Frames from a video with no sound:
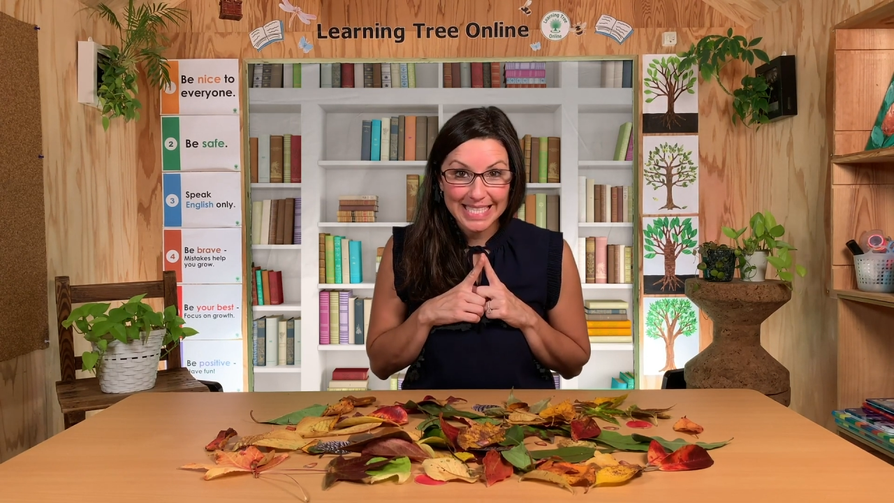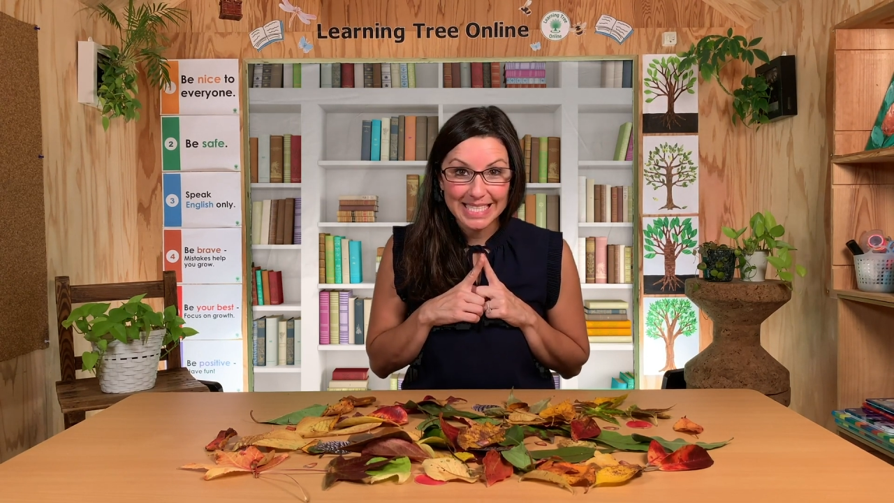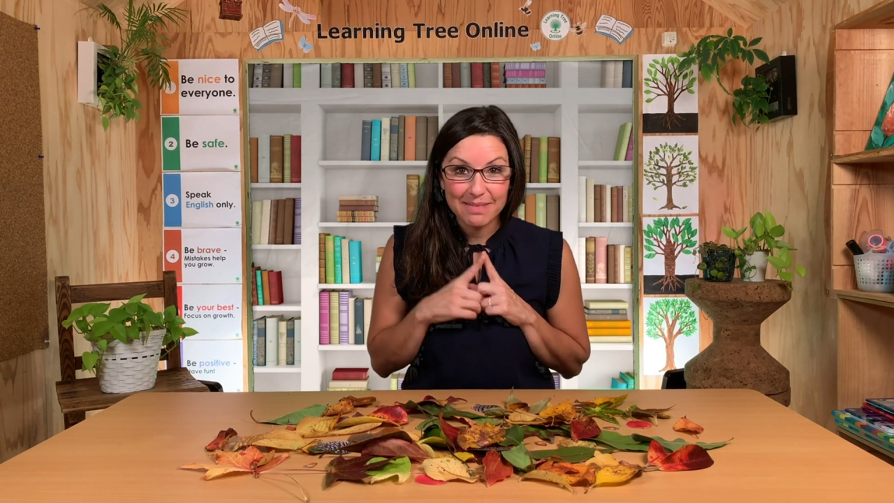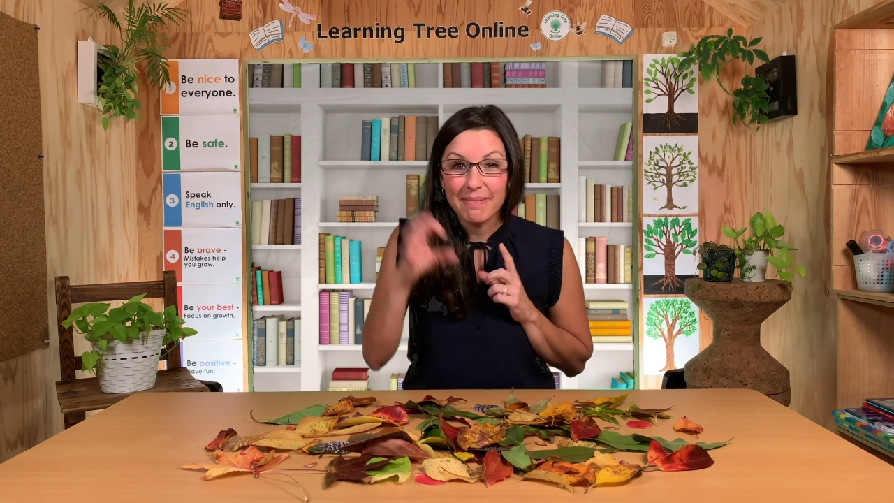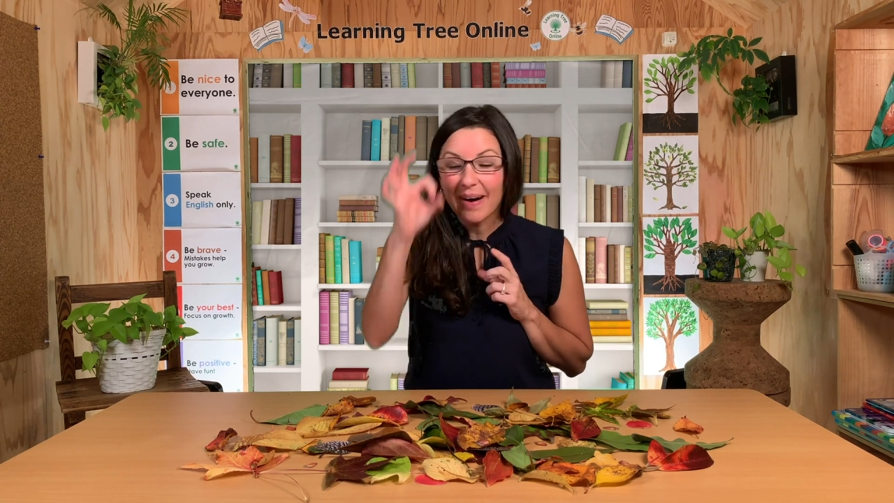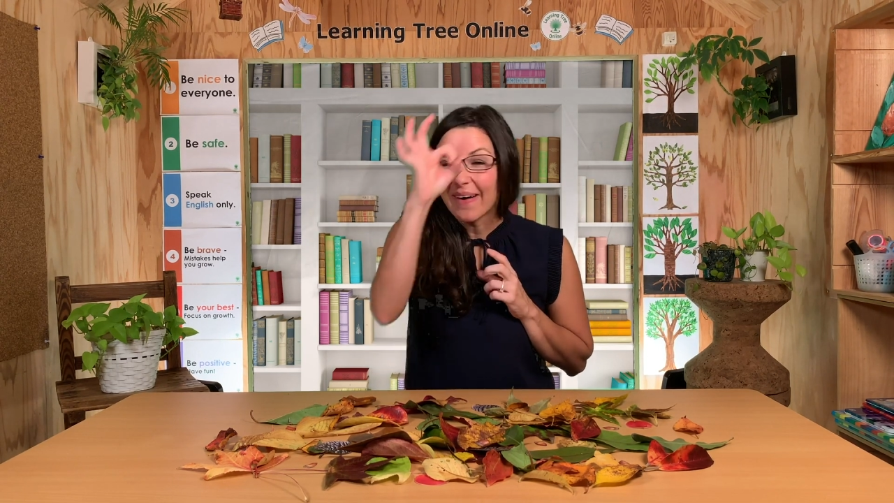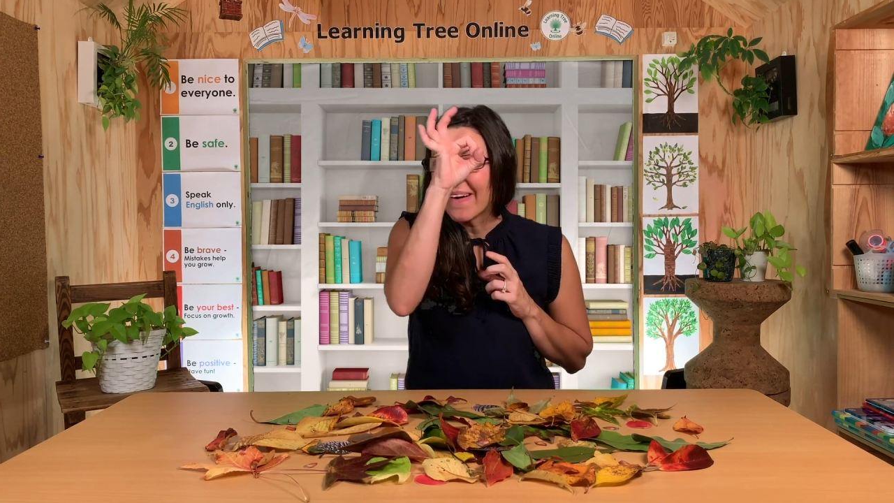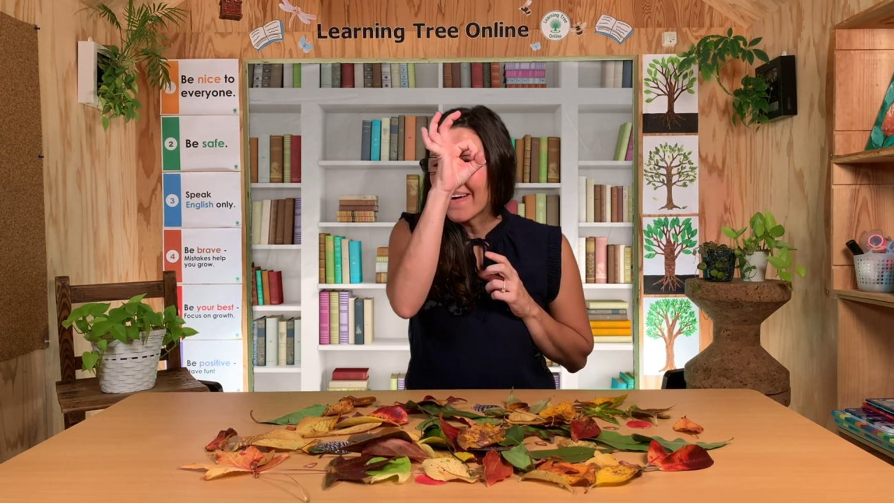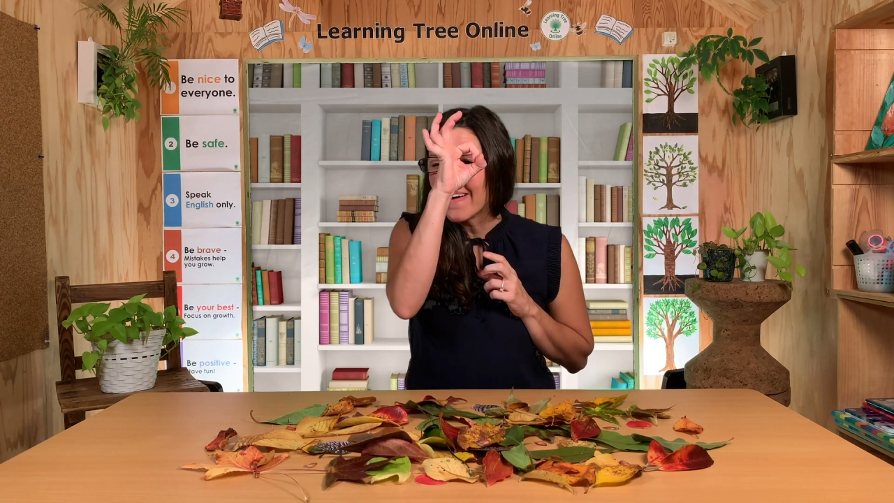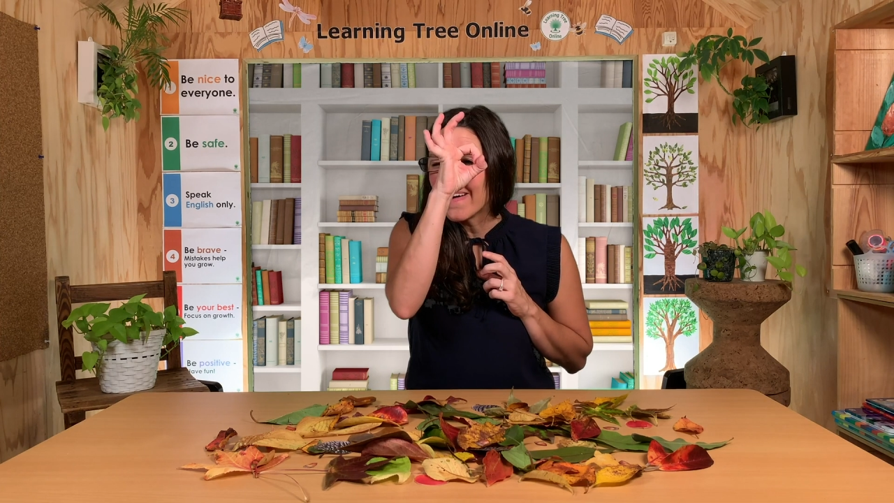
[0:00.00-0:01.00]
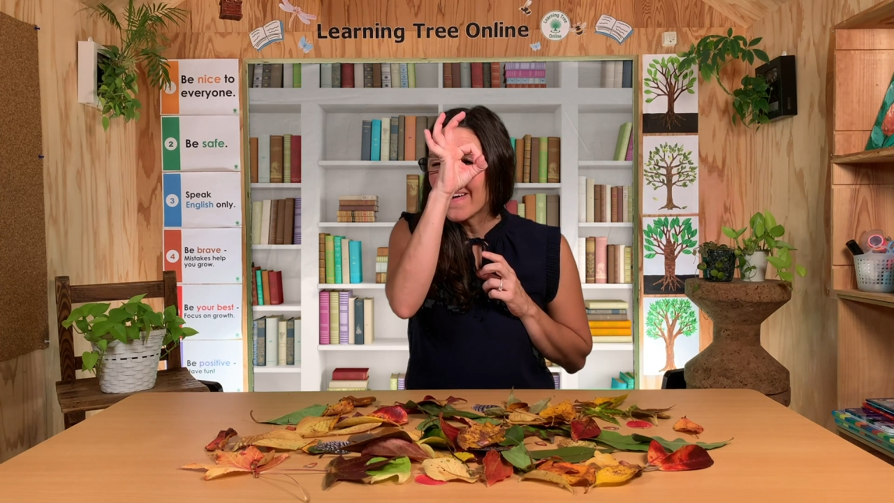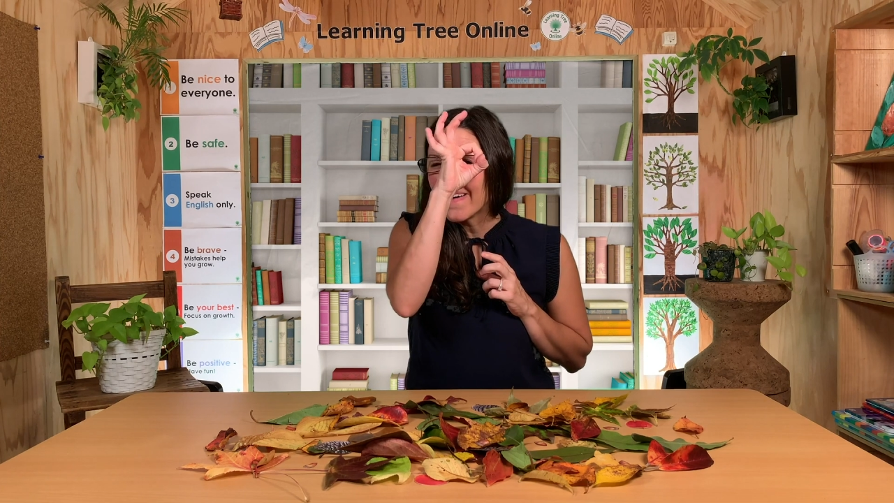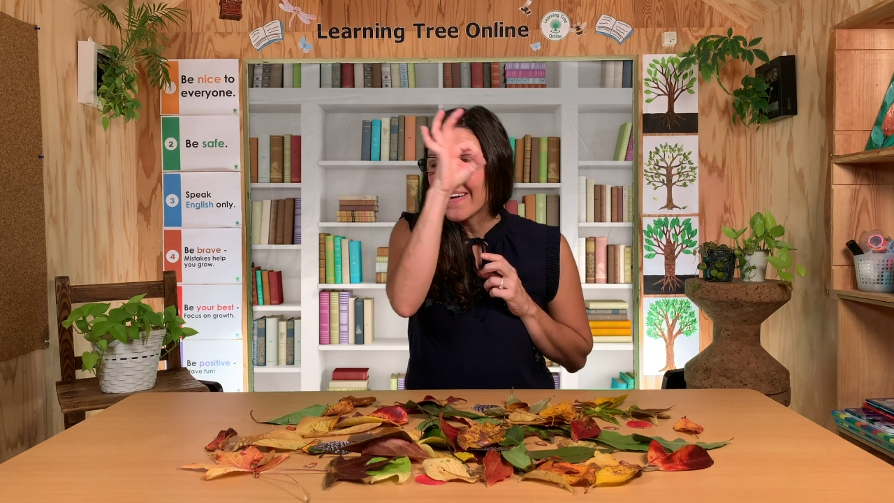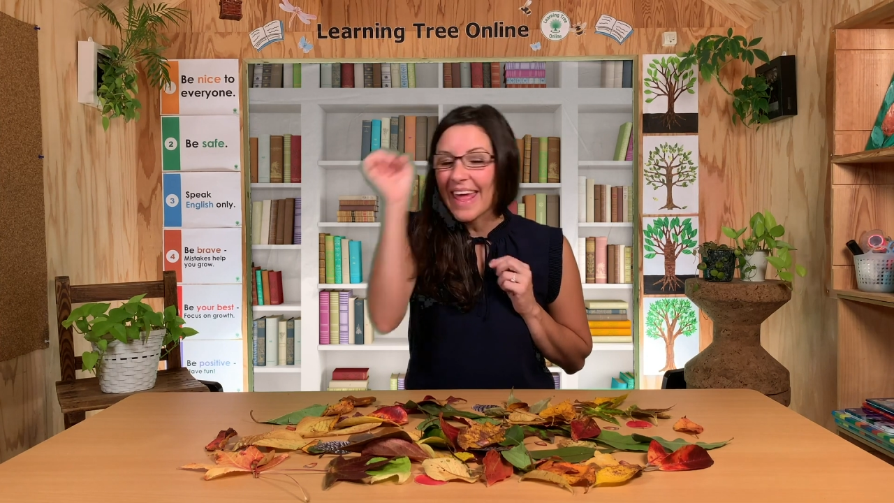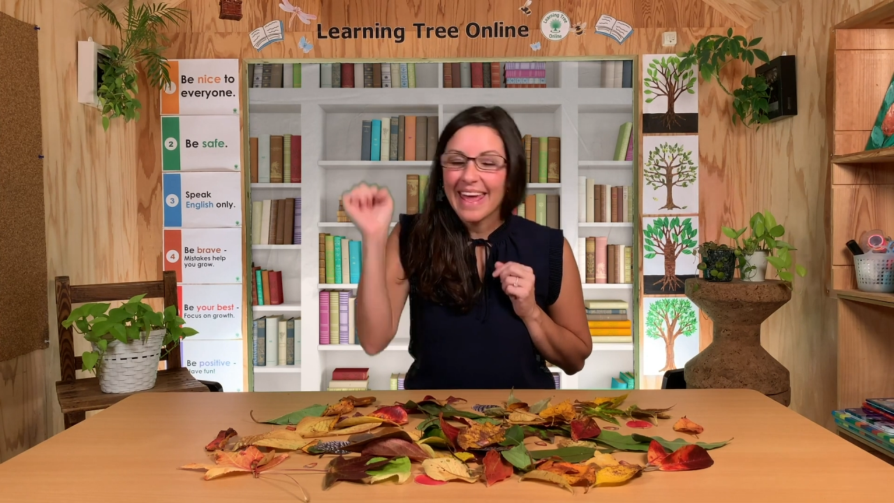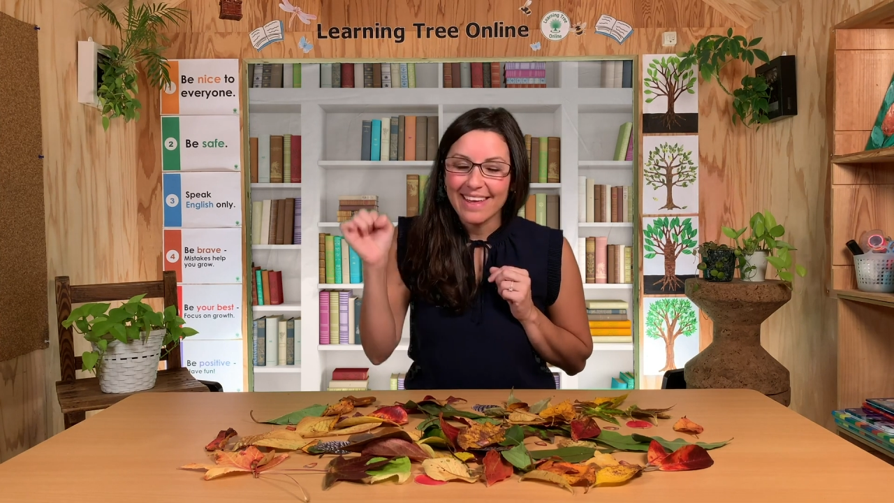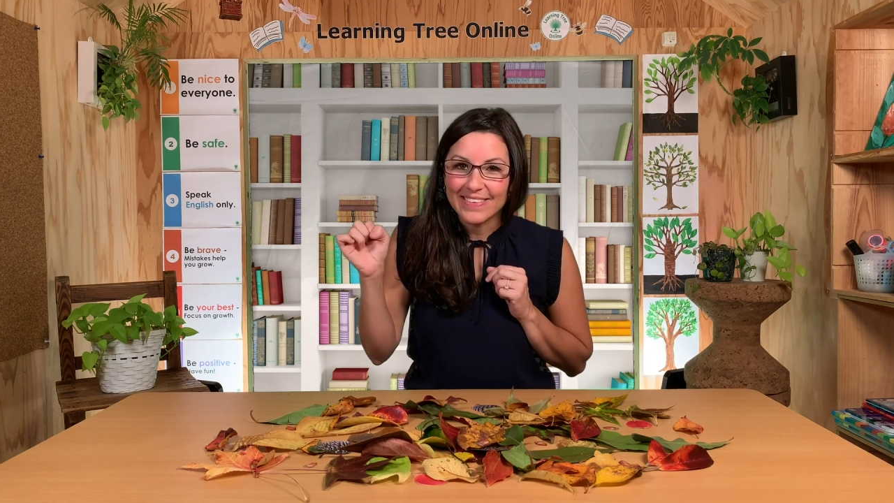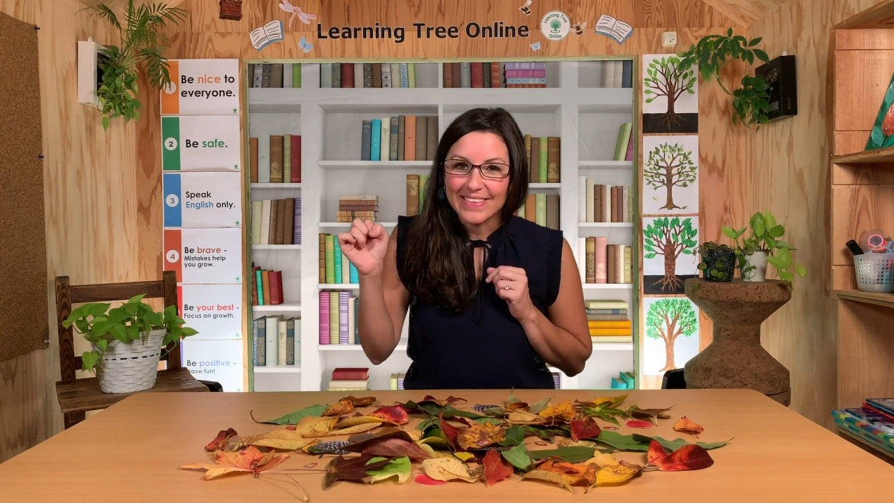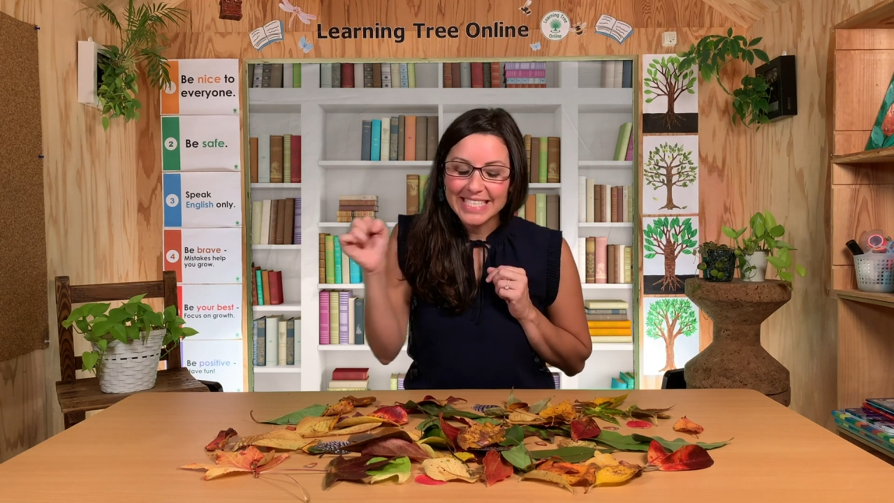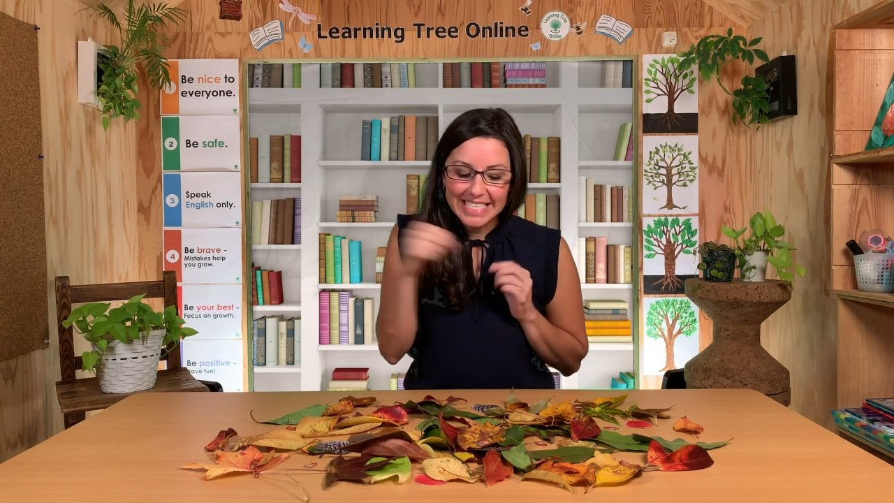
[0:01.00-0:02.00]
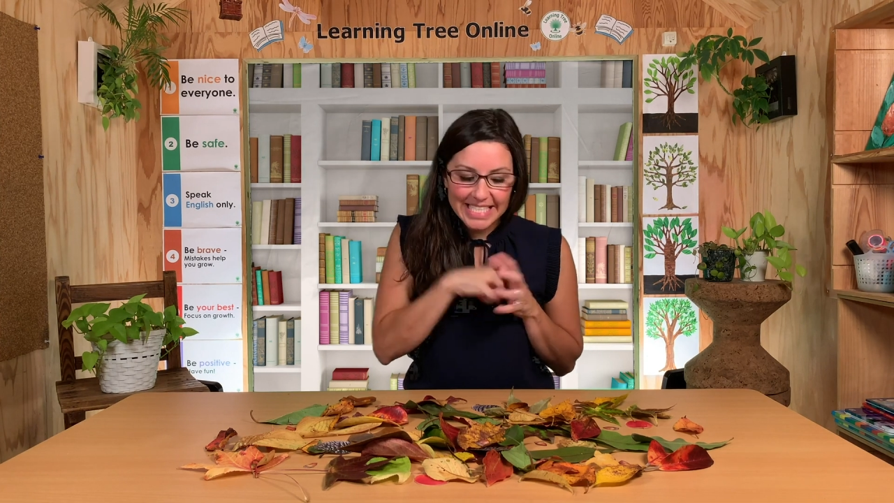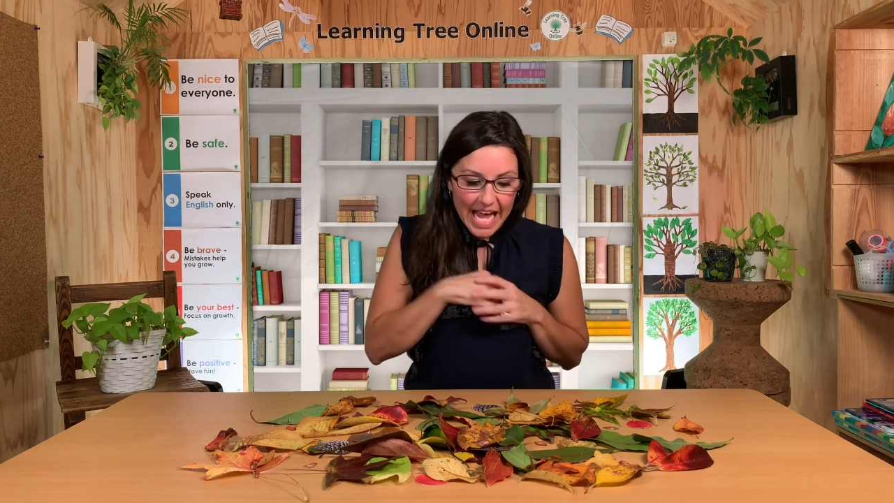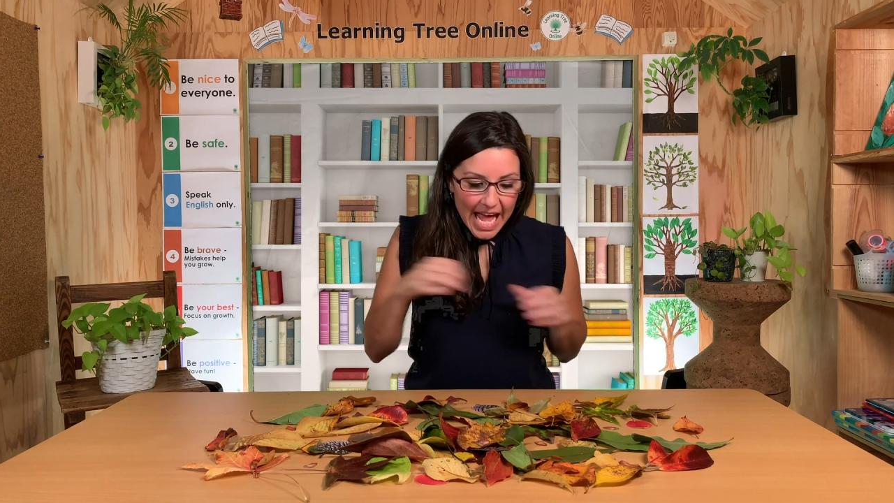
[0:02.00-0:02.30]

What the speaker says: small acorns.